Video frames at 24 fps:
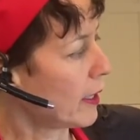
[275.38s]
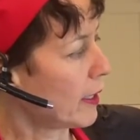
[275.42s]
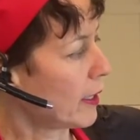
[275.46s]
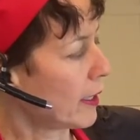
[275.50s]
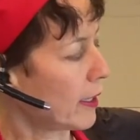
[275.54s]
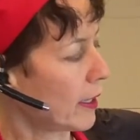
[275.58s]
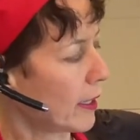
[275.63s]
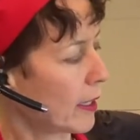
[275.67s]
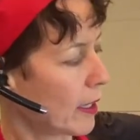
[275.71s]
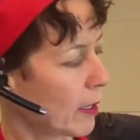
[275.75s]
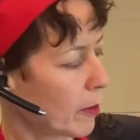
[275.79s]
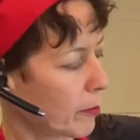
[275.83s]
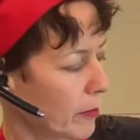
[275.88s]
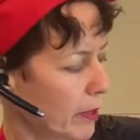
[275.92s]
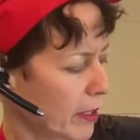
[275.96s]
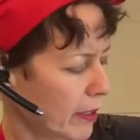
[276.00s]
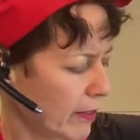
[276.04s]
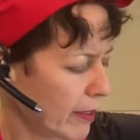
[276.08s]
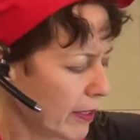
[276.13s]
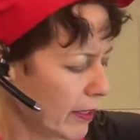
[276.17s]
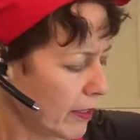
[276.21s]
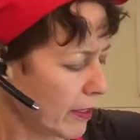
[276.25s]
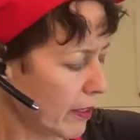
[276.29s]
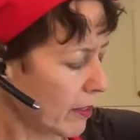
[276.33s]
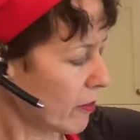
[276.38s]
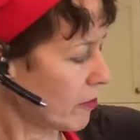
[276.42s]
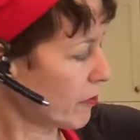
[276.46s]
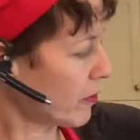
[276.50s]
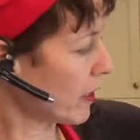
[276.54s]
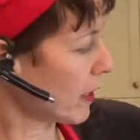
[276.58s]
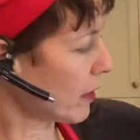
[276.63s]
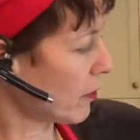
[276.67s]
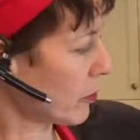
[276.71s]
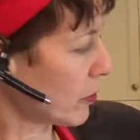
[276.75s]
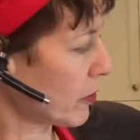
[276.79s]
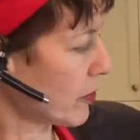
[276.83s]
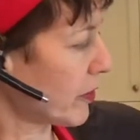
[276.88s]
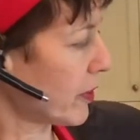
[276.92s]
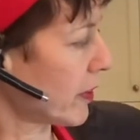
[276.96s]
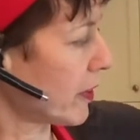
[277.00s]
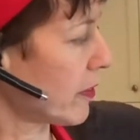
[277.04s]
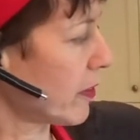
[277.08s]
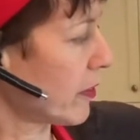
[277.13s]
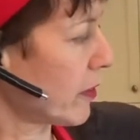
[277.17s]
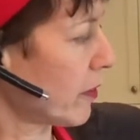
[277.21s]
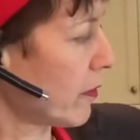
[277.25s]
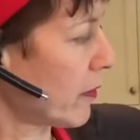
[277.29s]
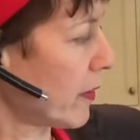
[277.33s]
I think there are 5 or 6
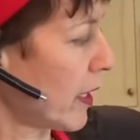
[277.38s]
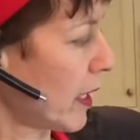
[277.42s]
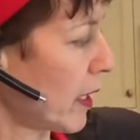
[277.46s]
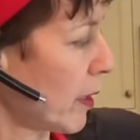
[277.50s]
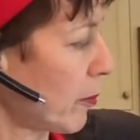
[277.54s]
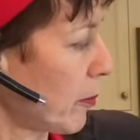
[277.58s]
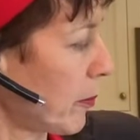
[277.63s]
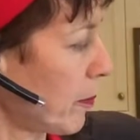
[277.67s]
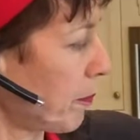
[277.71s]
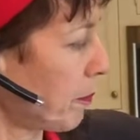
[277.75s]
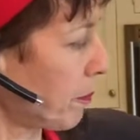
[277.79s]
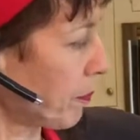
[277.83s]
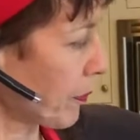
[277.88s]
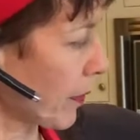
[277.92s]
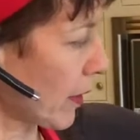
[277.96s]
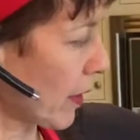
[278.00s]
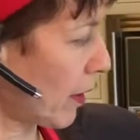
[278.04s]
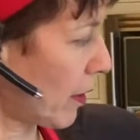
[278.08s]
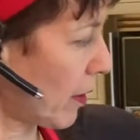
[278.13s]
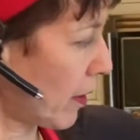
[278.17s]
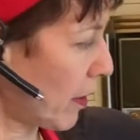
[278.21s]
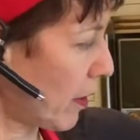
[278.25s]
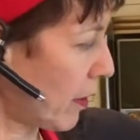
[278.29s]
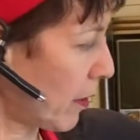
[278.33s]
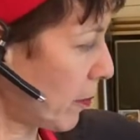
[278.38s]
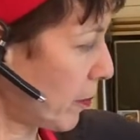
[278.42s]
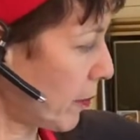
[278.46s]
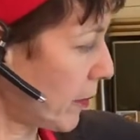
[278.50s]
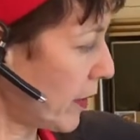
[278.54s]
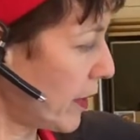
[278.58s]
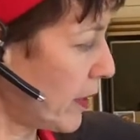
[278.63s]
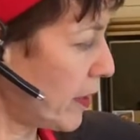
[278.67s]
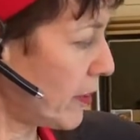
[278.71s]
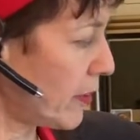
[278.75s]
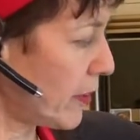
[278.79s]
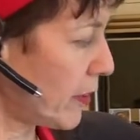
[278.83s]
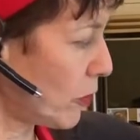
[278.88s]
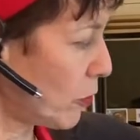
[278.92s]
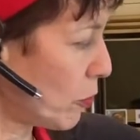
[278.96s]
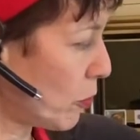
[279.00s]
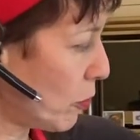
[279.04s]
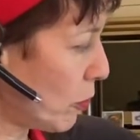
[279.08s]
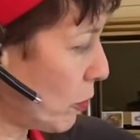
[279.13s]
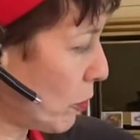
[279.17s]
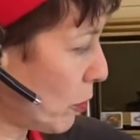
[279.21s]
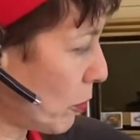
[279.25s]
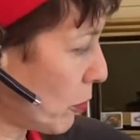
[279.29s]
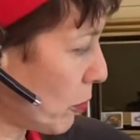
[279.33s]
of them. Easy to
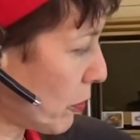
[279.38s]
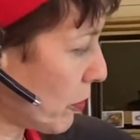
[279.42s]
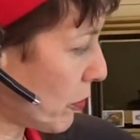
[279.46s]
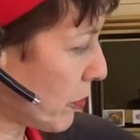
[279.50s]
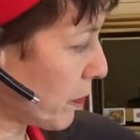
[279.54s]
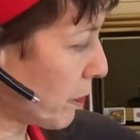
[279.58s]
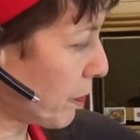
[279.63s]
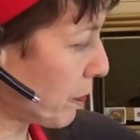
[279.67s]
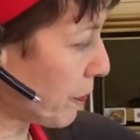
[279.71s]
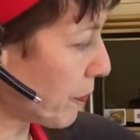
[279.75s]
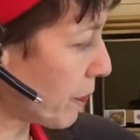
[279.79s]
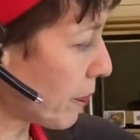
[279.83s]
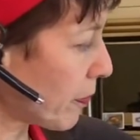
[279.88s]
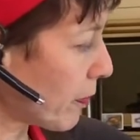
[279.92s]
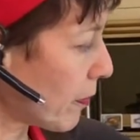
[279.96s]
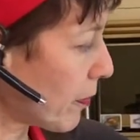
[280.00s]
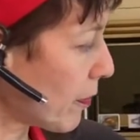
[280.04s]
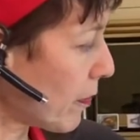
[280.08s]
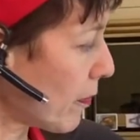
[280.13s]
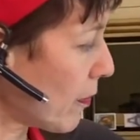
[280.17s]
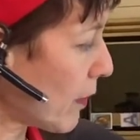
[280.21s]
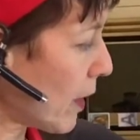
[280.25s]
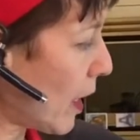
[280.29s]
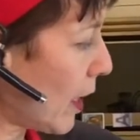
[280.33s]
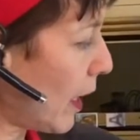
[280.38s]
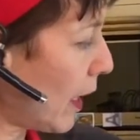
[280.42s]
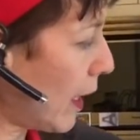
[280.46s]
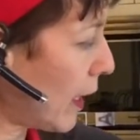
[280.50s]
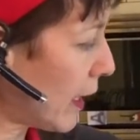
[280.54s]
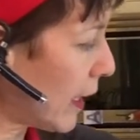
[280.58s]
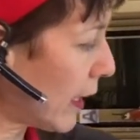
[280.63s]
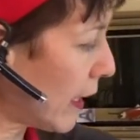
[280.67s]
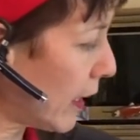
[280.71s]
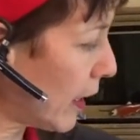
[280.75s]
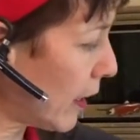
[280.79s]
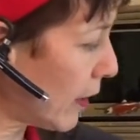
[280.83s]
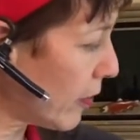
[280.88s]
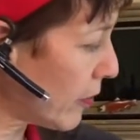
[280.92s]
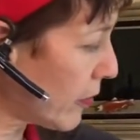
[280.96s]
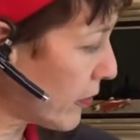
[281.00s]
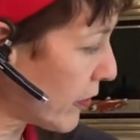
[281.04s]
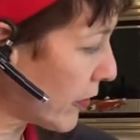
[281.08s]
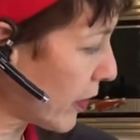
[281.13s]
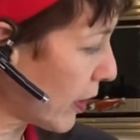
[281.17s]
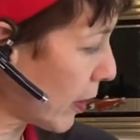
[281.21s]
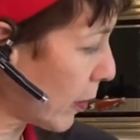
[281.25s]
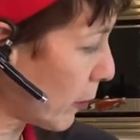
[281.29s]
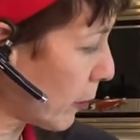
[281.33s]
use. I have
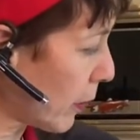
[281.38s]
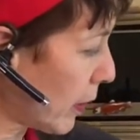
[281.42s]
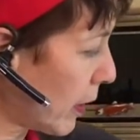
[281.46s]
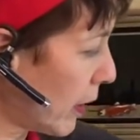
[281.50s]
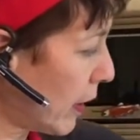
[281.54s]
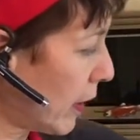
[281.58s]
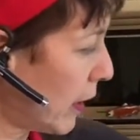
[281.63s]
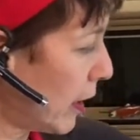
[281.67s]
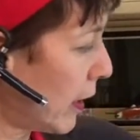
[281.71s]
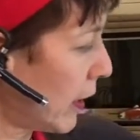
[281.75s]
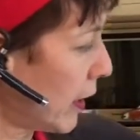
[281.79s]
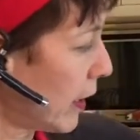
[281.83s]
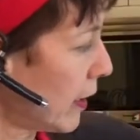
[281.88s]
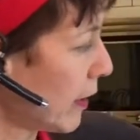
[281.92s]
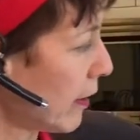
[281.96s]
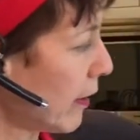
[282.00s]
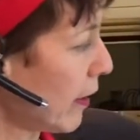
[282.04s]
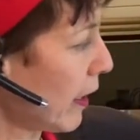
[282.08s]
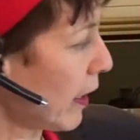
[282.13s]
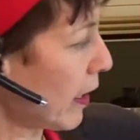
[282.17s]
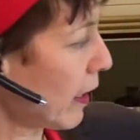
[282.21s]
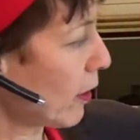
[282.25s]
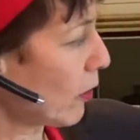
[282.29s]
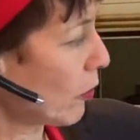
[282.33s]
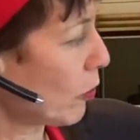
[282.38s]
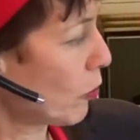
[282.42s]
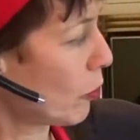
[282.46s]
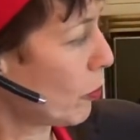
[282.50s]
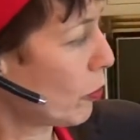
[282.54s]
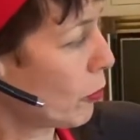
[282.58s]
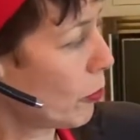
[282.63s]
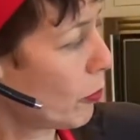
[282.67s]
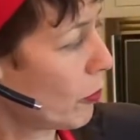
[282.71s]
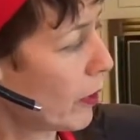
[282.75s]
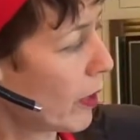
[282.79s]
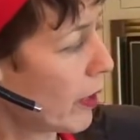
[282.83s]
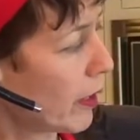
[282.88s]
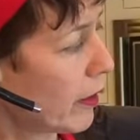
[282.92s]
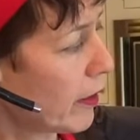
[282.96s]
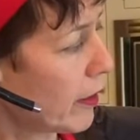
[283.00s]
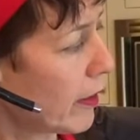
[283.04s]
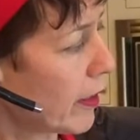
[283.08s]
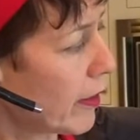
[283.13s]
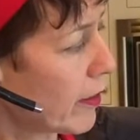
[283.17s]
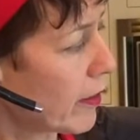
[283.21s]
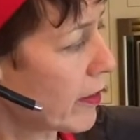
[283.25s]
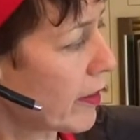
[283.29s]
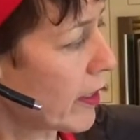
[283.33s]
some canned tuna.
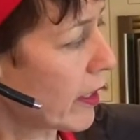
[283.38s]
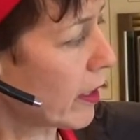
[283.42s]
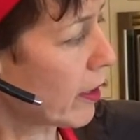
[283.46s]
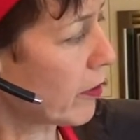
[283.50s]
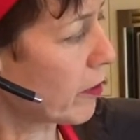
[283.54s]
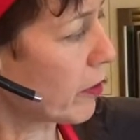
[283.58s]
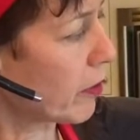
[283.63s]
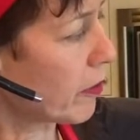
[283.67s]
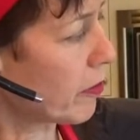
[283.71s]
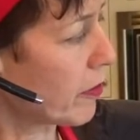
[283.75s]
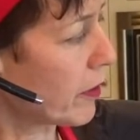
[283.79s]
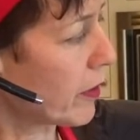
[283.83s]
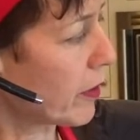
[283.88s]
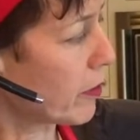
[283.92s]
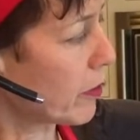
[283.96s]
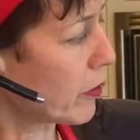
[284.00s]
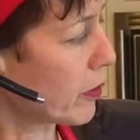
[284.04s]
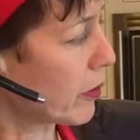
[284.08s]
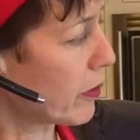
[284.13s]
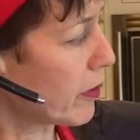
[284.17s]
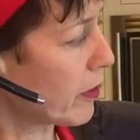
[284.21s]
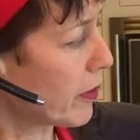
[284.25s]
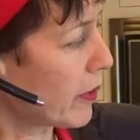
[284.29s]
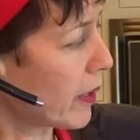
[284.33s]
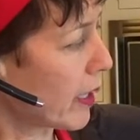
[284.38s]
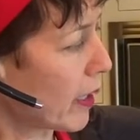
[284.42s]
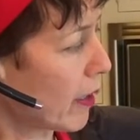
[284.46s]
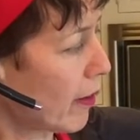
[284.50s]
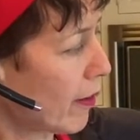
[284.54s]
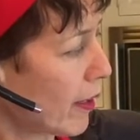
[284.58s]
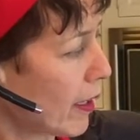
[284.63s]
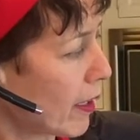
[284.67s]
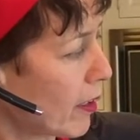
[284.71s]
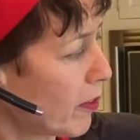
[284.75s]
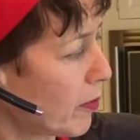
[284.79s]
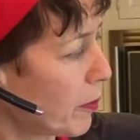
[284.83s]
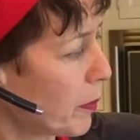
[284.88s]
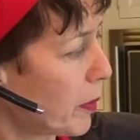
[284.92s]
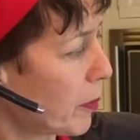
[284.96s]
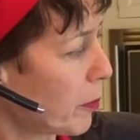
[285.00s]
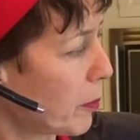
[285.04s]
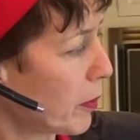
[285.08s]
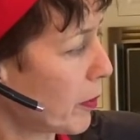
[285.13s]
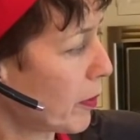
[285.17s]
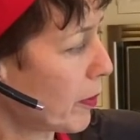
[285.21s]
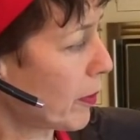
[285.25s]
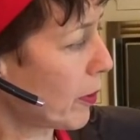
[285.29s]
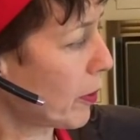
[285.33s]
That's kind of a favorite that a lot of people
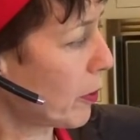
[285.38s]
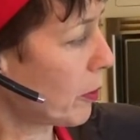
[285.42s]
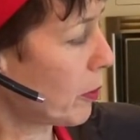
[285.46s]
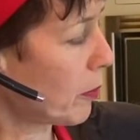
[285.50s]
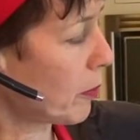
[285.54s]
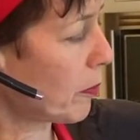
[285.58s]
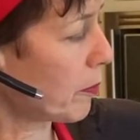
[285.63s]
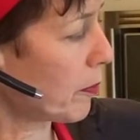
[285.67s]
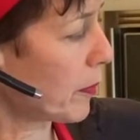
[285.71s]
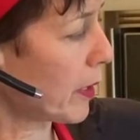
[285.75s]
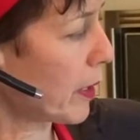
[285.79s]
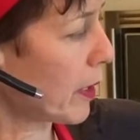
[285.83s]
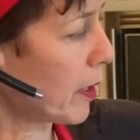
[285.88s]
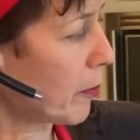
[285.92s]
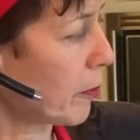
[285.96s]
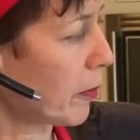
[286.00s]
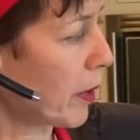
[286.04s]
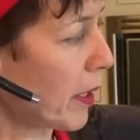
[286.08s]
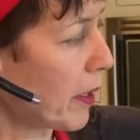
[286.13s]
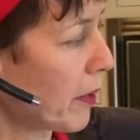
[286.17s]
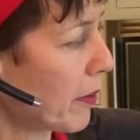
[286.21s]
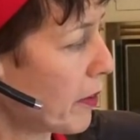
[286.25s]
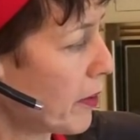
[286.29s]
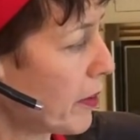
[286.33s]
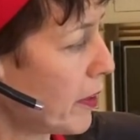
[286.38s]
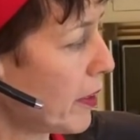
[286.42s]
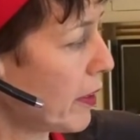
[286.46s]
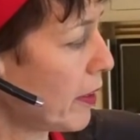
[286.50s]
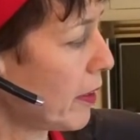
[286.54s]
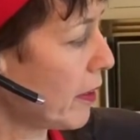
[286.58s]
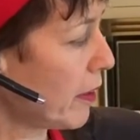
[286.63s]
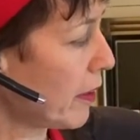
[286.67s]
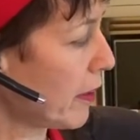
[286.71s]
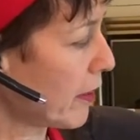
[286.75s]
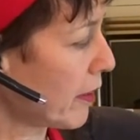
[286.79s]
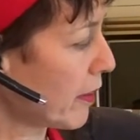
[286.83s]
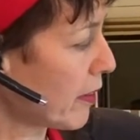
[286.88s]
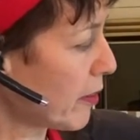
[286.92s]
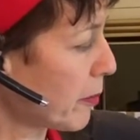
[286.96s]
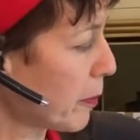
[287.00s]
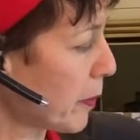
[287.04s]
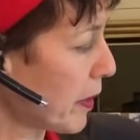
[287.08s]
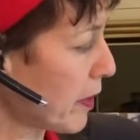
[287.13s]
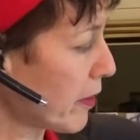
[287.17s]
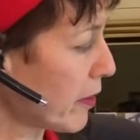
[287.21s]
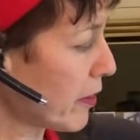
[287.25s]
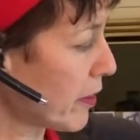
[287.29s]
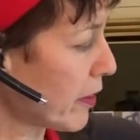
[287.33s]
know. Healthy,
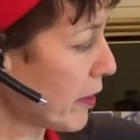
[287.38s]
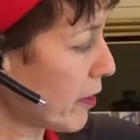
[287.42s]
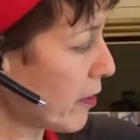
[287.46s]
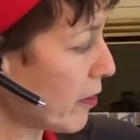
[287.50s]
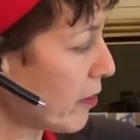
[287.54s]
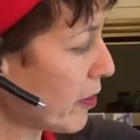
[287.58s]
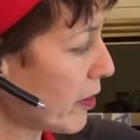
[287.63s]
inexpensive.